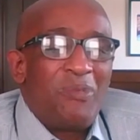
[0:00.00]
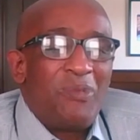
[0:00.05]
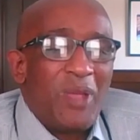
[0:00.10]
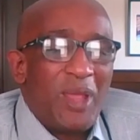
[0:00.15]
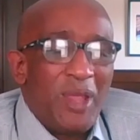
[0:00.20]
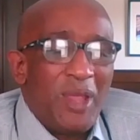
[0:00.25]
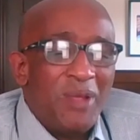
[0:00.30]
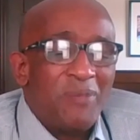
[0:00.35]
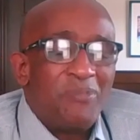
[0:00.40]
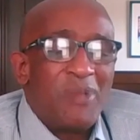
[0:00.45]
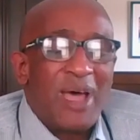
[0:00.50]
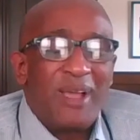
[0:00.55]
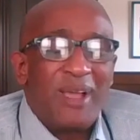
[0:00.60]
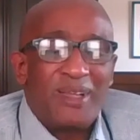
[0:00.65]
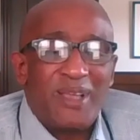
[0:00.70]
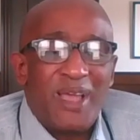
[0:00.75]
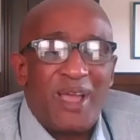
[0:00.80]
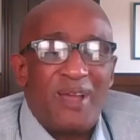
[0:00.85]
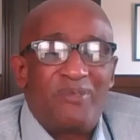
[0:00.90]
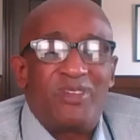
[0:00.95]
In my
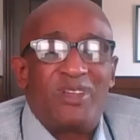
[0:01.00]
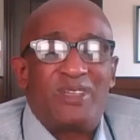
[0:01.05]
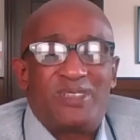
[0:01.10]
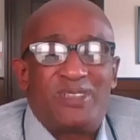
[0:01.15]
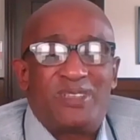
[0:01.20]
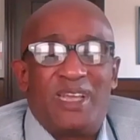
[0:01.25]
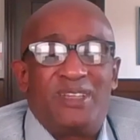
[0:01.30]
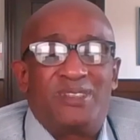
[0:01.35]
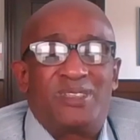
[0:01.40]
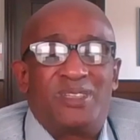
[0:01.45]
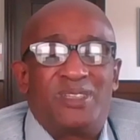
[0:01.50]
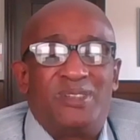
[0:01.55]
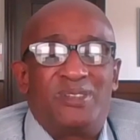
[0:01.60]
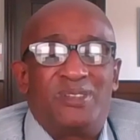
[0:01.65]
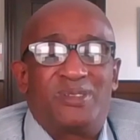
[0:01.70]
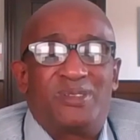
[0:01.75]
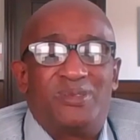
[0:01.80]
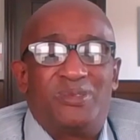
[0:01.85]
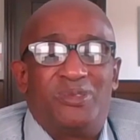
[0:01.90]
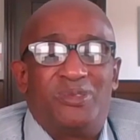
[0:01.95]

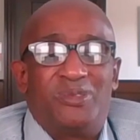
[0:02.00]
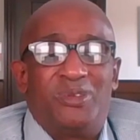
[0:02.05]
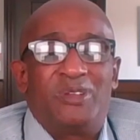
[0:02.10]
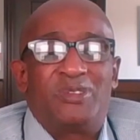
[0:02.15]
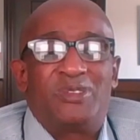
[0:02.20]
conversations with